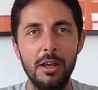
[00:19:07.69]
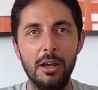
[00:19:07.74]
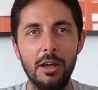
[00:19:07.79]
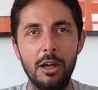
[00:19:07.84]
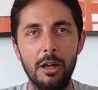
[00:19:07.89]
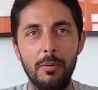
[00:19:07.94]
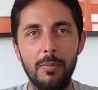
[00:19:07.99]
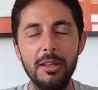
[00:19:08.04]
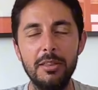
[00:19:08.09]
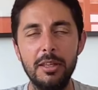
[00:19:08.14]

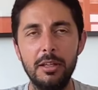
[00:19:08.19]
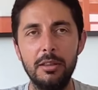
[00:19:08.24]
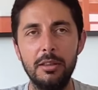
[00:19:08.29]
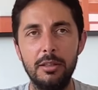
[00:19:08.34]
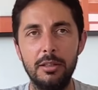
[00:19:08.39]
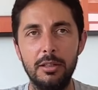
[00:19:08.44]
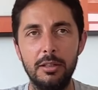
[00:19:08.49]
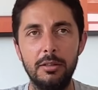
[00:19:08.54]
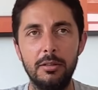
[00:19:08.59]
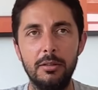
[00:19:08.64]
Um, I think
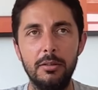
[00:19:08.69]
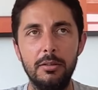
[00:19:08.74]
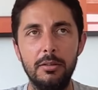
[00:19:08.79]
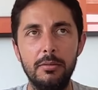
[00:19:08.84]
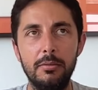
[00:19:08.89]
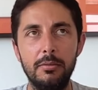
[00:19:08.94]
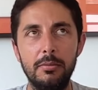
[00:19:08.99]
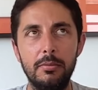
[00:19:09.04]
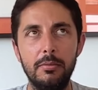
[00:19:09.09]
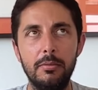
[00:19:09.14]
the
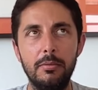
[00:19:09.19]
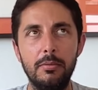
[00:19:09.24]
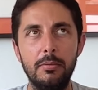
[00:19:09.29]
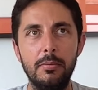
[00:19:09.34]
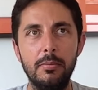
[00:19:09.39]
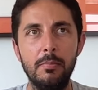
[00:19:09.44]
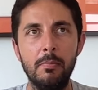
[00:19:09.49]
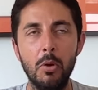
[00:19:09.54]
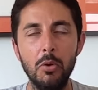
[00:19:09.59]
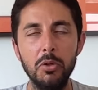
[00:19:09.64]

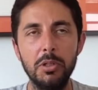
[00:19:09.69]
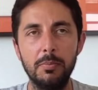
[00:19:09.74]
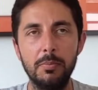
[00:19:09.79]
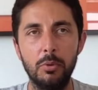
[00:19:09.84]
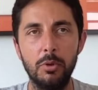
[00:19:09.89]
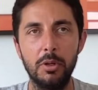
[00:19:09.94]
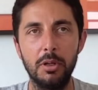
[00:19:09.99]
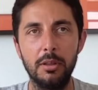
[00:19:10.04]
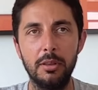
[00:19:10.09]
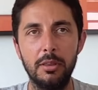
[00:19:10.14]
most
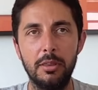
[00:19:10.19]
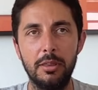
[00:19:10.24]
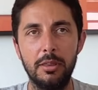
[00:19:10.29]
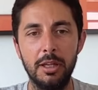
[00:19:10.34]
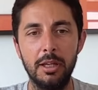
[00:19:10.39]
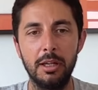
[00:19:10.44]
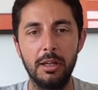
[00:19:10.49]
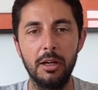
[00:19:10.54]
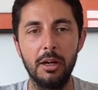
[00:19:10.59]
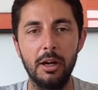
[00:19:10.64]
important
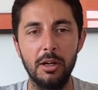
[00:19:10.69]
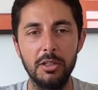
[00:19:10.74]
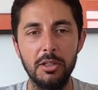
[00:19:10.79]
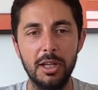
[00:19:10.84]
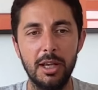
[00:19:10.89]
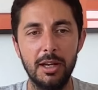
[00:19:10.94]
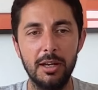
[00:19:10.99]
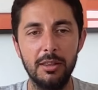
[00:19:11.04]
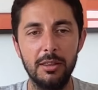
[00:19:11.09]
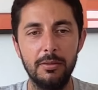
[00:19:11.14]
thing on our
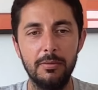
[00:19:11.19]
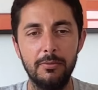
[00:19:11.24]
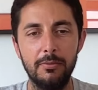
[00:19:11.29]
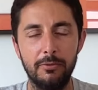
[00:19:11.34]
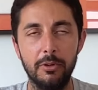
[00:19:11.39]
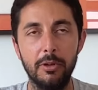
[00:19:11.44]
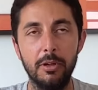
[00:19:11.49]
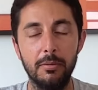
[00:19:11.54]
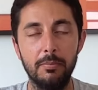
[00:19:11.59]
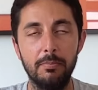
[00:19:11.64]
side of,
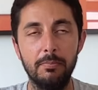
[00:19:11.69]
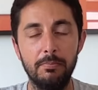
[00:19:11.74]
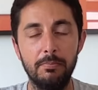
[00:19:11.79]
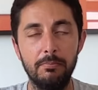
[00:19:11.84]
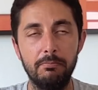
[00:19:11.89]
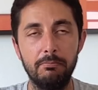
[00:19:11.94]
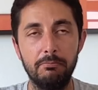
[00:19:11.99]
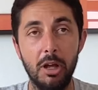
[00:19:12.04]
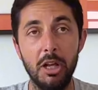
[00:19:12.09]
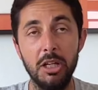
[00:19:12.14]
for
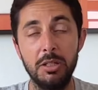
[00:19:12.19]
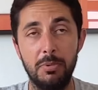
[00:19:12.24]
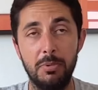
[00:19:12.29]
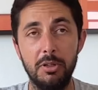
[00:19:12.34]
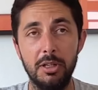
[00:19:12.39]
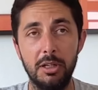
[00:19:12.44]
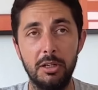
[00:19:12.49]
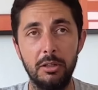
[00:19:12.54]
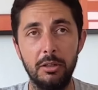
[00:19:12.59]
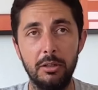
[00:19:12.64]
us
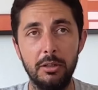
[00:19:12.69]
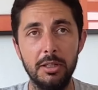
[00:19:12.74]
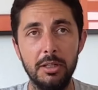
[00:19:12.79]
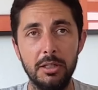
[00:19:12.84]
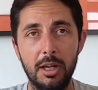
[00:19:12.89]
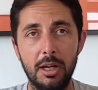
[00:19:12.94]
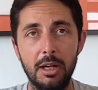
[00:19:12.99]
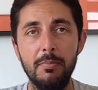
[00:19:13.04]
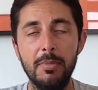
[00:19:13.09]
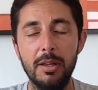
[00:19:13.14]
particularly
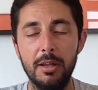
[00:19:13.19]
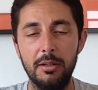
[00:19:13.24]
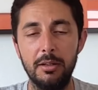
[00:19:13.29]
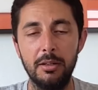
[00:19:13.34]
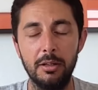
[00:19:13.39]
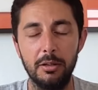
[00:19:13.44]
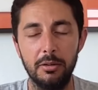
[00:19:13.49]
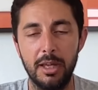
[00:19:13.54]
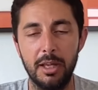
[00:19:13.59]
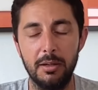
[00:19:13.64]
is going to
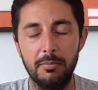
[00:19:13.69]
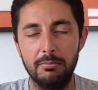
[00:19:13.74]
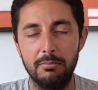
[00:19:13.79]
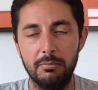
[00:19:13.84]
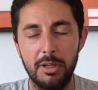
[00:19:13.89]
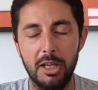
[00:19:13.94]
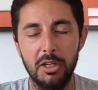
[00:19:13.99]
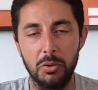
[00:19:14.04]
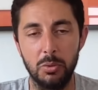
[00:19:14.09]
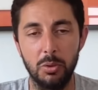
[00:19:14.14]
make you know that
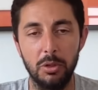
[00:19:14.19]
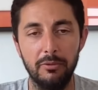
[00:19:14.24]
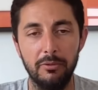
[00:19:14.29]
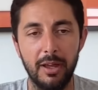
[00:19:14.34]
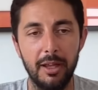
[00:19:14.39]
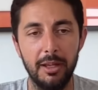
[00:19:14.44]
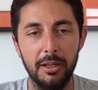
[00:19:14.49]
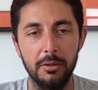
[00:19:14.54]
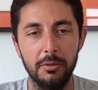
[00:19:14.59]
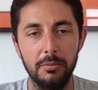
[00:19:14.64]
that store of
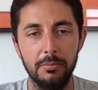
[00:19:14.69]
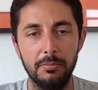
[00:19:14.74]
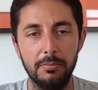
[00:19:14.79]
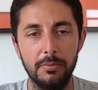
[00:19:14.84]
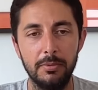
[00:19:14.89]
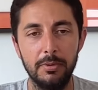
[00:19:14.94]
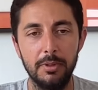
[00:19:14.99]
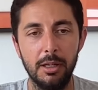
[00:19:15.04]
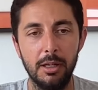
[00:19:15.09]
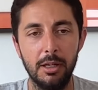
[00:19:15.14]
value,
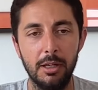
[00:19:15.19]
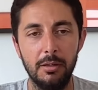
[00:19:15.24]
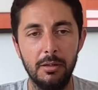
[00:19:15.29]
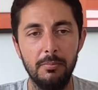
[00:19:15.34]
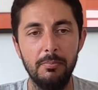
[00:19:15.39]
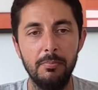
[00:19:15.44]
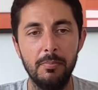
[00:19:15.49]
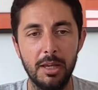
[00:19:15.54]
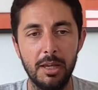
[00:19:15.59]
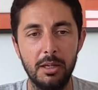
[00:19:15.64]

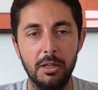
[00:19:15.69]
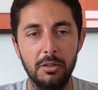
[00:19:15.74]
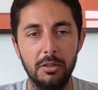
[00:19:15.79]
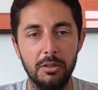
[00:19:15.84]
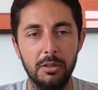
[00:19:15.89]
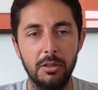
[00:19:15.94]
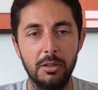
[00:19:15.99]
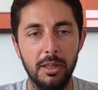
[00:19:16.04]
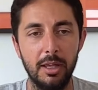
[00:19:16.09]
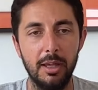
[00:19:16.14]
um, making
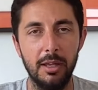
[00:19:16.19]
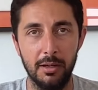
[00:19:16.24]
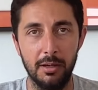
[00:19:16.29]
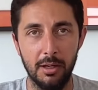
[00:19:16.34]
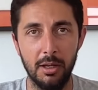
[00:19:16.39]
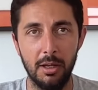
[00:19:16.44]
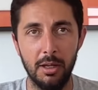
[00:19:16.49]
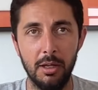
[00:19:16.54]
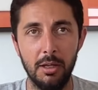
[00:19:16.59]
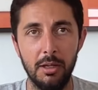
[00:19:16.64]
sure that
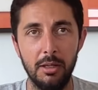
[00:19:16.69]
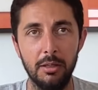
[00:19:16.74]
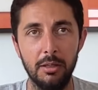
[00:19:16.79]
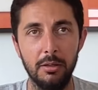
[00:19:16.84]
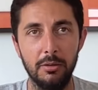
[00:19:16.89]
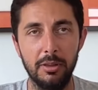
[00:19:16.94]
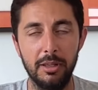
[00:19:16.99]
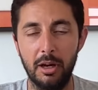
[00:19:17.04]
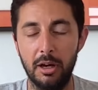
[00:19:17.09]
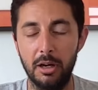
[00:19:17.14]

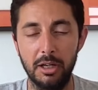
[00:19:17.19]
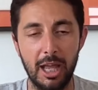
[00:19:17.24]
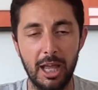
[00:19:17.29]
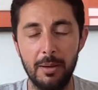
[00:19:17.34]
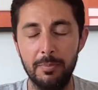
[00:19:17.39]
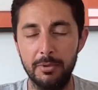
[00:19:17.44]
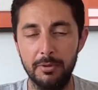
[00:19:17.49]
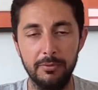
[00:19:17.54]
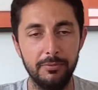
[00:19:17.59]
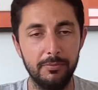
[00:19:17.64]
you know the hard
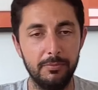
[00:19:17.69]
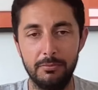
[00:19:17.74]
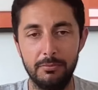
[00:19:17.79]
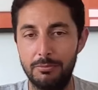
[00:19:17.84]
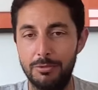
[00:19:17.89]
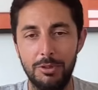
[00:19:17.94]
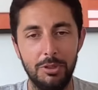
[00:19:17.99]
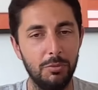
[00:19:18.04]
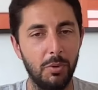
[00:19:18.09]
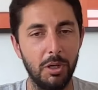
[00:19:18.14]
cap of
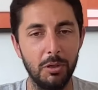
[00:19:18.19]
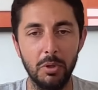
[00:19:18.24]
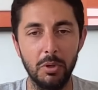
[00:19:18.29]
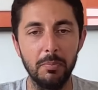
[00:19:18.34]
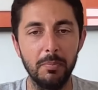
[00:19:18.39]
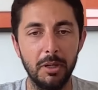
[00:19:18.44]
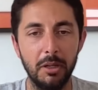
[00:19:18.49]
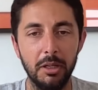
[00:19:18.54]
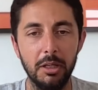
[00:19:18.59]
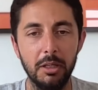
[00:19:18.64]

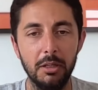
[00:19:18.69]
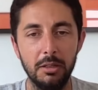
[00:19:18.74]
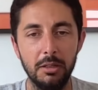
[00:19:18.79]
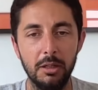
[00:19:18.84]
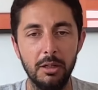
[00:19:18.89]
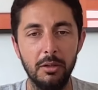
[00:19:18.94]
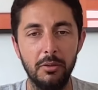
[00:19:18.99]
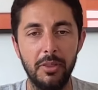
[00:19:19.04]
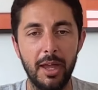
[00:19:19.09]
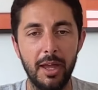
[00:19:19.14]
21 million.
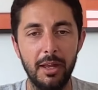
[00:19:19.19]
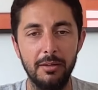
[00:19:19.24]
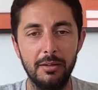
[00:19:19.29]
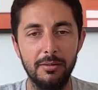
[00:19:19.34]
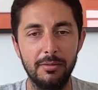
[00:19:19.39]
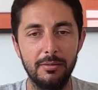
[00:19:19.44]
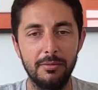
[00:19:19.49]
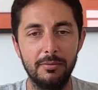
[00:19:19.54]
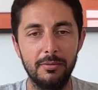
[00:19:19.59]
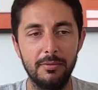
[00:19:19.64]
You know
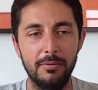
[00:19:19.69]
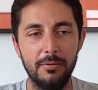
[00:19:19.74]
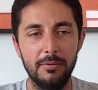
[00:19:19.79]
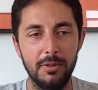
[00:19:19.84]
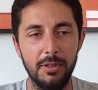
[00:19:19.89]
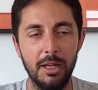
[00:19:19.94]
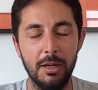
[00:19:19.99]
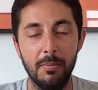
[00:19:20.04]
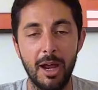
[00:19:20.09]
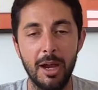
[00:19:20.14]
that
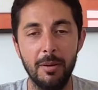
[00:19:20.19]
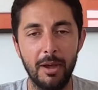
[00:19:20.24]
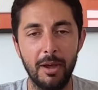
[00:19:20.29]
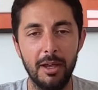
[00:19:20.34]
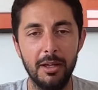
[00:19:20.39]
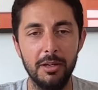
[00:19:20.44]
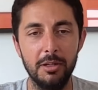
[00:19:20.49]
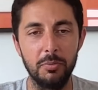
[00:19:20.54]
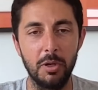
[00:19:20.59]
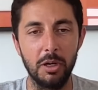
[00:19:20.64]
in my
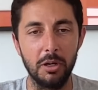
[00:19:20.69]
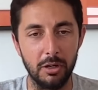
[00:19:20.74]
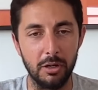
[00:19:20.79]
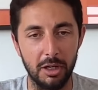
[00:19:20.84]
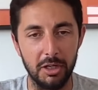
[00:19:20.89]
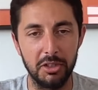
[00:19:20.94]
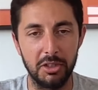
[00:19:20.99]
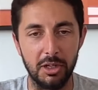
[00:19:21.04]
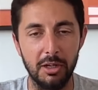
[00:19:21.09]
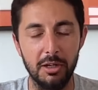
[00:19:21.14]
mind is where it
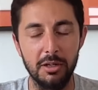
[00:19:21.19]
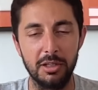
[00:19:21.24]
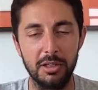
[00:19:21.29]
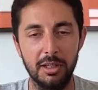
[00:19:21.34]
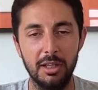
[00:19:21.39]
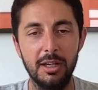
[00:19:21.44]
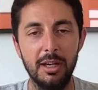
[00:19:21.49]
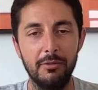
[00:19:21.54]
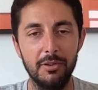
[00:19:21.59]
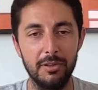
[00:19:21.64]
all
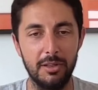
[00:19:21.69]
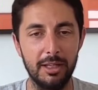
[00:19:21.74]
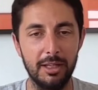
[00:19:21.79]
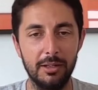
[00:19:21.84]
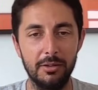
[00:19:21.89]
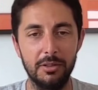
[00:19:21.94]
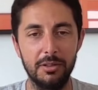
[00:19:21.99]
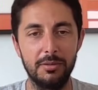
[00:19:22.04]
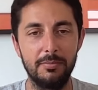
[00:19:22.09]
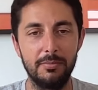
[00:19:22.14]
starts, and then
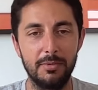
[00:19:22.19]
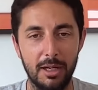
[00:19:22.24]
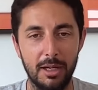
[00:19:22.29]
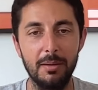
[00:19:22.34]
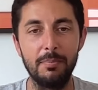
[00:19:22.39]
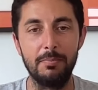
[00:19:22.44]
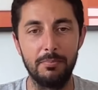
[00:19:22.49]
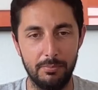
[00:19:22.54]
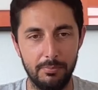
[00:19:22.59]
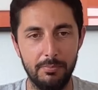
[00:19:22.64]
everything else
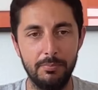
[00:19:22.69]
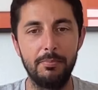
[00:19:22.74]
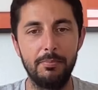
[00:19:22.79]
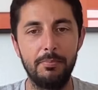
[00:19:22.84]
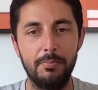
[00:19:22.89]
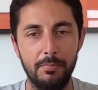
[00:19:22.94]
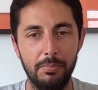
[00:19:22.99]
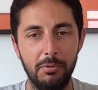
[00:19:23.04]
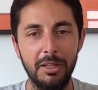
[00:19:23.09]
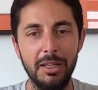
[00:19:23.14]
kind of
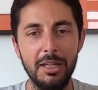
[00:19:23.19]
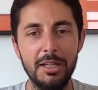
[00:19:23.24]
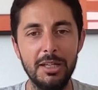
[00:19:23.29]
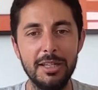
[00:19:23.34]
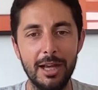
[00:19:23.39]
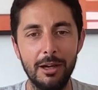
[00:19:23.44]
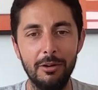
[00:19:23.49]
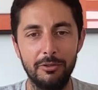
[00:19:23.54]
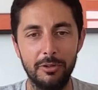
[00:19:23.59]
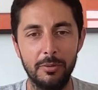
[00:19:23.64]

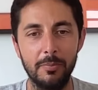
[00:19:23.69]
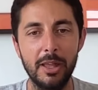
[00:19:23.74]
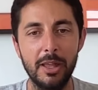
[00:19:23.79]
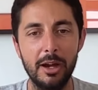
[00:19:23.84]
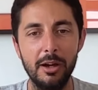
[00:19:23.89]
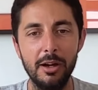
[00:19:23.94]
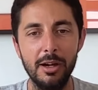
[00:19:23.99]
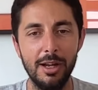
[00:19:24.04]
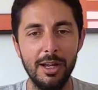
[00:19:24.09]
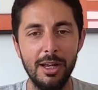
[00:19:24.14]
bleeds out from
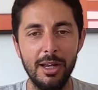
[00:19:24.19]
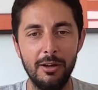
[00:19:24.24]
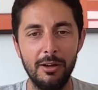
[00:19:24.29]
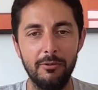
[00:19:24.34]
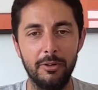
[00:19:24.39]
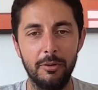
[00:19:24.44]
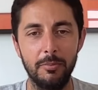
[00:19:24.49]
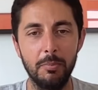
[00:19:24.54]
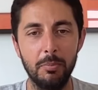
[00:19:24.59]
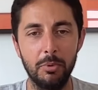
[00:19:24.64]
there
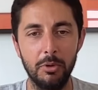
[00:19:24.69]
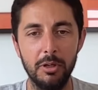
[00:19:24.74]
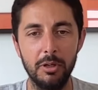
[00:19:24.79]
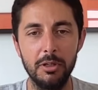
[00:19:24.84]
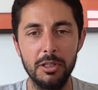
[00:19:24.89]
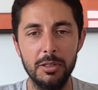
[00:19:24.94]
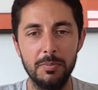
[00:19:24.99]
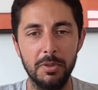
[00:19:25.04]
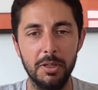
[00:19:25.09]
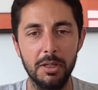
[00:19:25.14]
from
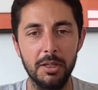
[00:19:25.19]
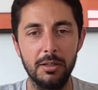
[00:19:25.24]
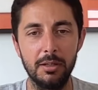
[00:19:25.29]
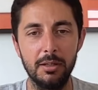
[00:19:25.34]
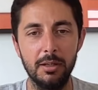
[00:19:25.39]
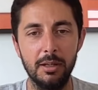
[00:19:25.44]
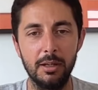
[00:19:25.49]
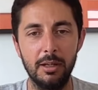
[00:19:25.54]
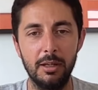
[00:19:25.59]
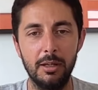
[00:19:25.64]
importance. But
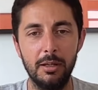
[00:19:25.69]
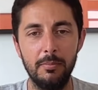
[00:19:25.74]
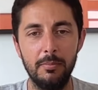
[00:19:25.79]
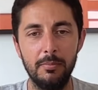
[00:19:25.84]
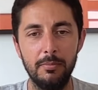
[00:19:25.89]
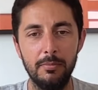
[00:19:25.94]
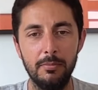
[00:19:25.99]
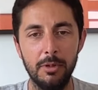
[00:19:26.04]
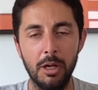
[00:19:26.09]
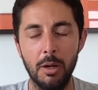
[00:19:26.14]

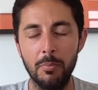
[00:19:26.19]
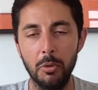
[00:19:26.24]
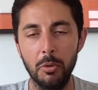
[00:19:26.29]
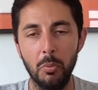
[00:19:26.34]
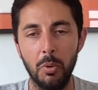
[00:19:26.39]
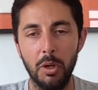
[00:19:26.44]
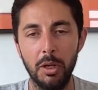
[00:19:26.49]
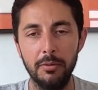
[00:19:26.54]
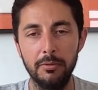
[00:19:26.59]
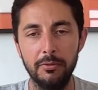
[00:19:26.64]
um, number
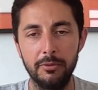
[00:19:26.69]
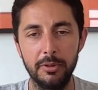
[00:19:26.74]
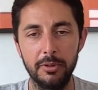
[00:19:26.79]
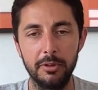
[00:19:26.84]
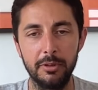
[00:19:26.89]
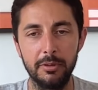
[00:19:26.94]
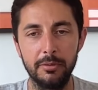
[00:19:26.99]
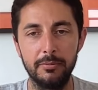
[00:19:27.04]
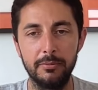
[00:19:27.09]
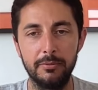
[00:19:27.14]
one
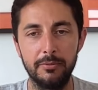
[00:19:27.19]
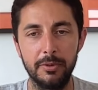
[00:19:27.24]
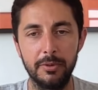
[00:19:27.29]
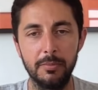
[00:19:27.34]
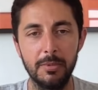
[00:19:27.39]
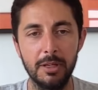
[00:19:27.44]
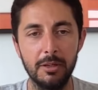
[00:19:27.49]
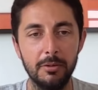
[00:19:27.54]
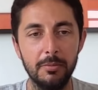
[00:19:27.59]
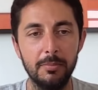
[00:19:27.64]
for
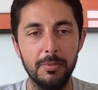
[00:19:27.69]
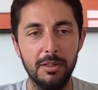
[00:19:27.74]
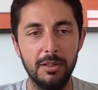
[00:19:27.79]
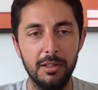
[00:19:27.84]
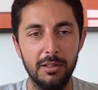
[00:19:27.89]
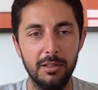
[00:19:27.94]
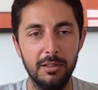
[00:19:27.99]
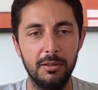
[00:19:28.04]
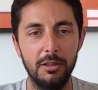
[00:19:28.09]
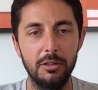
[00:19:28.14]
for me would be
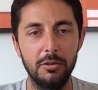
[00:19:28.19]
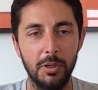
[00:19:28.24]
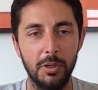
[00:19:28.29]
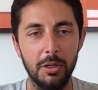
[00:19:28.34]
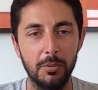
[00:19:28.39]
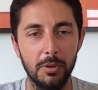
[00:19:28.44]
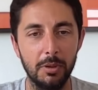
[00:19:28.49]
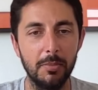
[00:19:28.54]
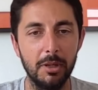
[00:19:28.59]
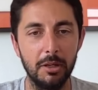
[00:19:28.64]
the the
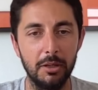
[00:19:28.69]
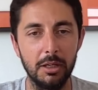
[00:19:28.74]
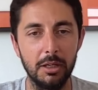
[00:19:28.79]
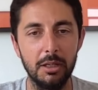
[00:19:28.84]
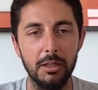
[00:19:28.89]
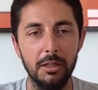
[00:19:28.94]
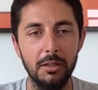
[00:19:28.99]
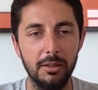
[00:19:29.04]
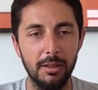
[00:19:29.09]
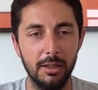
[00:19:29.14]
21
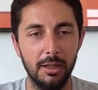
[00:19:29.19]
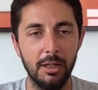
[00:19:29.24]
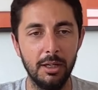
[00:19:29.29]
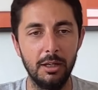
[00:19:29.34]
million and